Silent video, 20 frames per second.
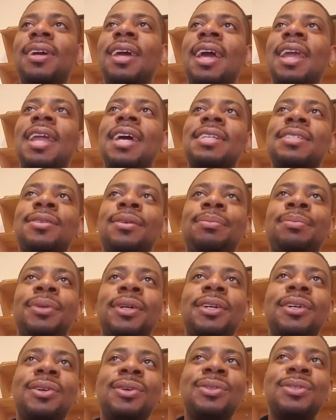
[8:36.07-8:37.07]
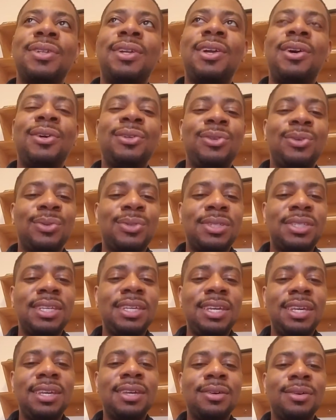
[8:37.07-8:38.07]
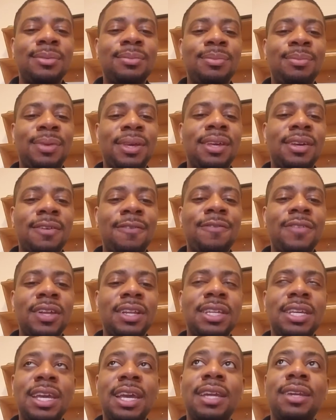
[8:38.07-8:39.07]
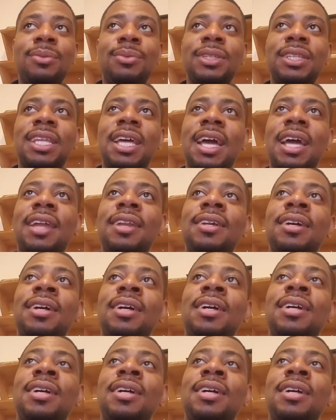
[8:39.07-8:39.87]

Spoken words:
And as the book goes along, you'll see him being affiliated with that.